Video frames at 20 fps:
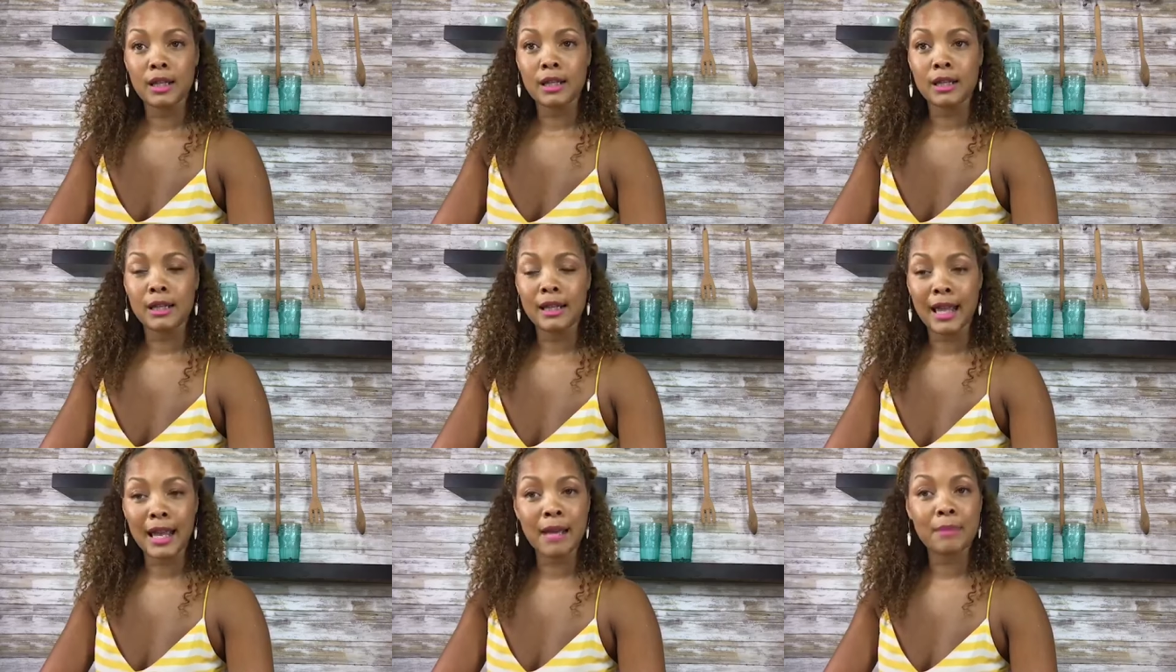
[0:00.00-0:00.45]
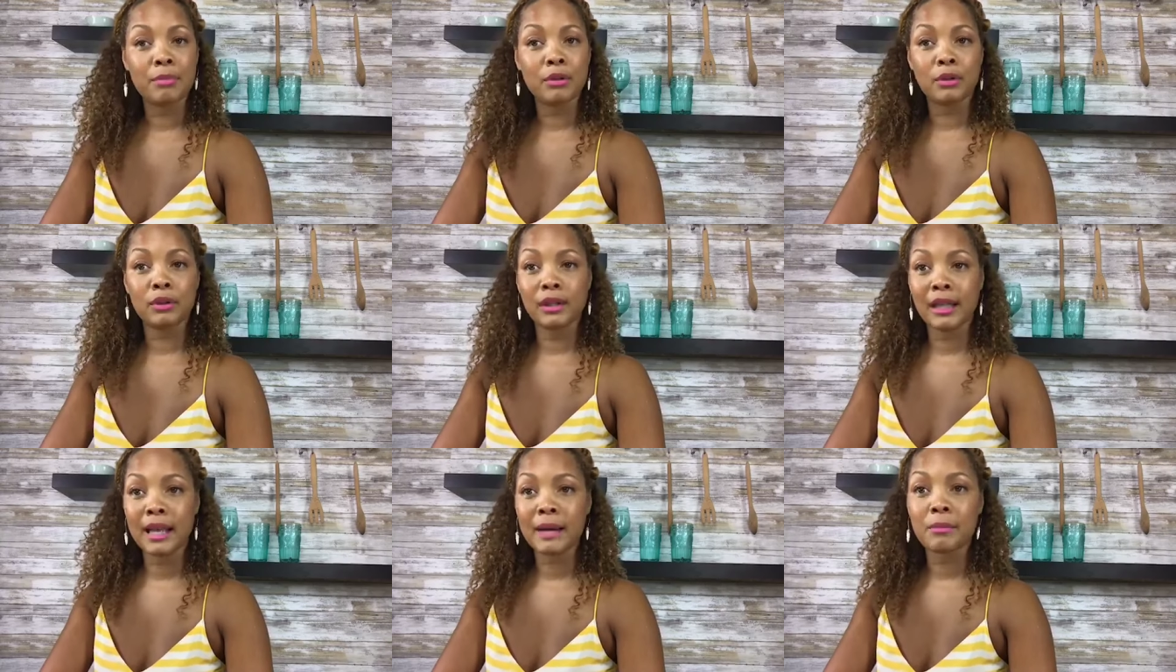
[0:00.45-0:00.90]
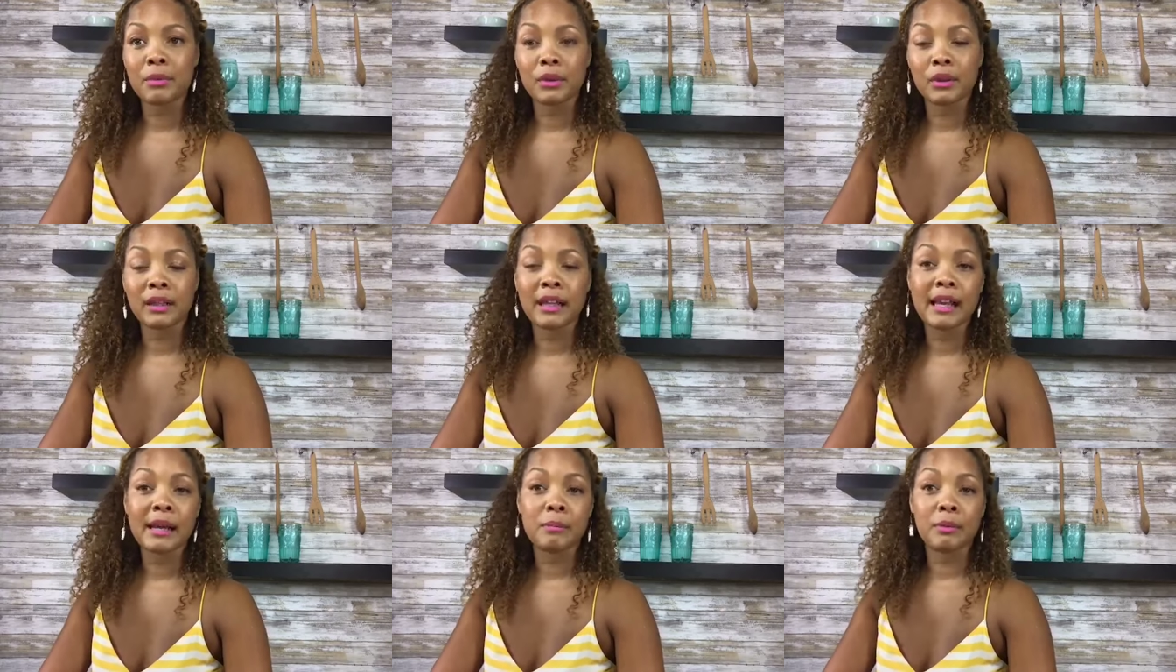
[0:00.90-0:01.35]
Label, label,
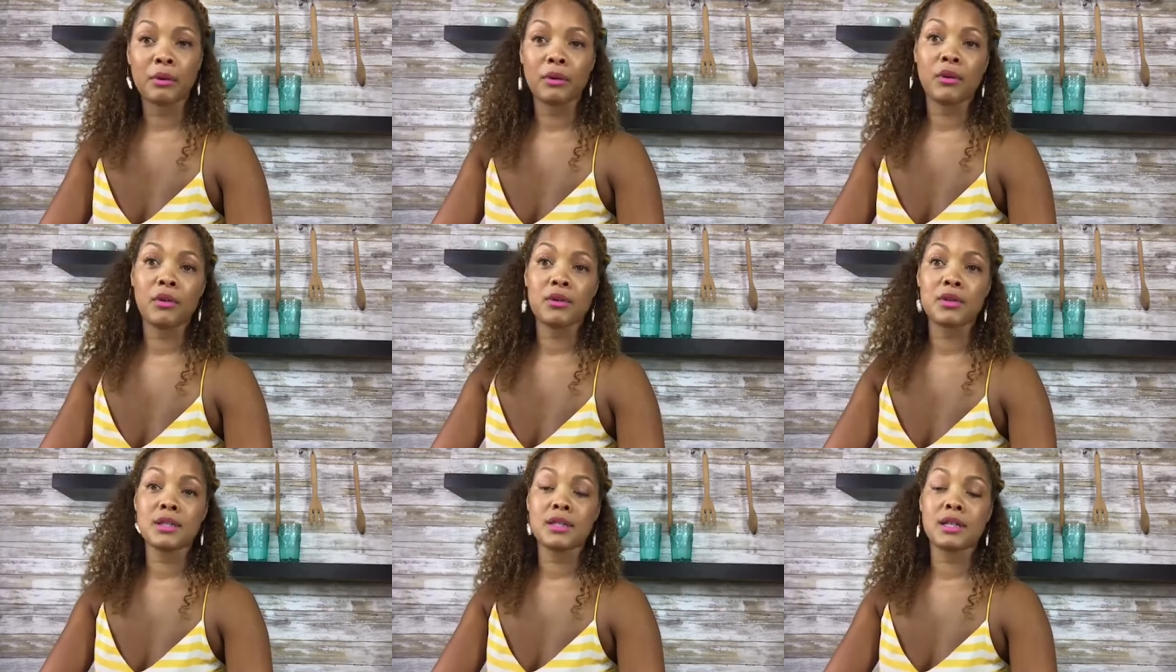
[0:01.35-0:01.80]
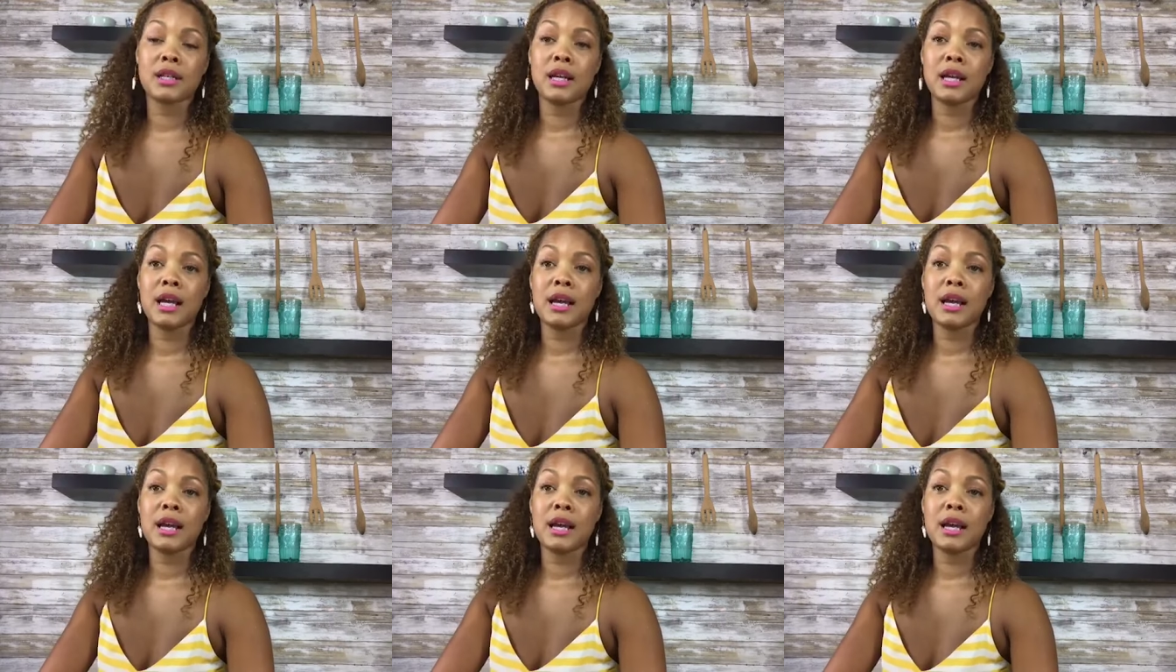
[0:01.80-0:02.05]
labels.